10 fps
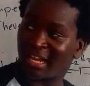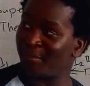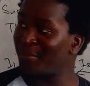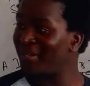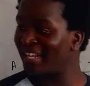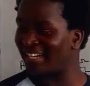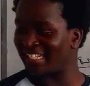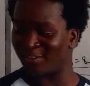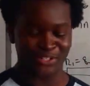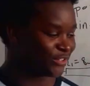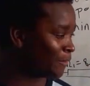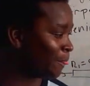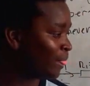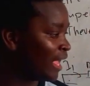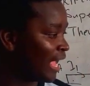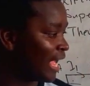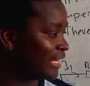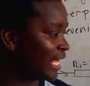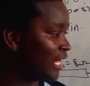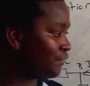come in, Mineres, how are you?
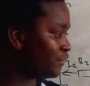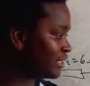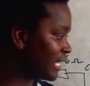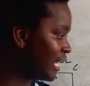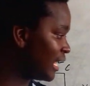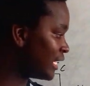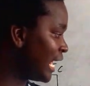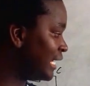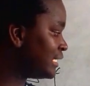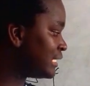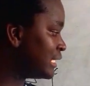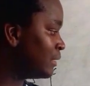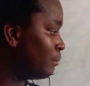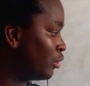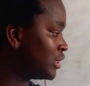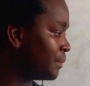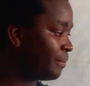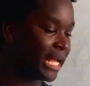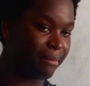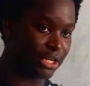And then if you say 18
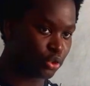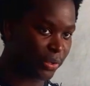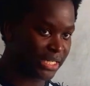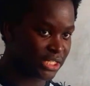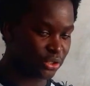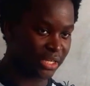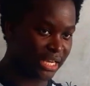multiplied by 20, you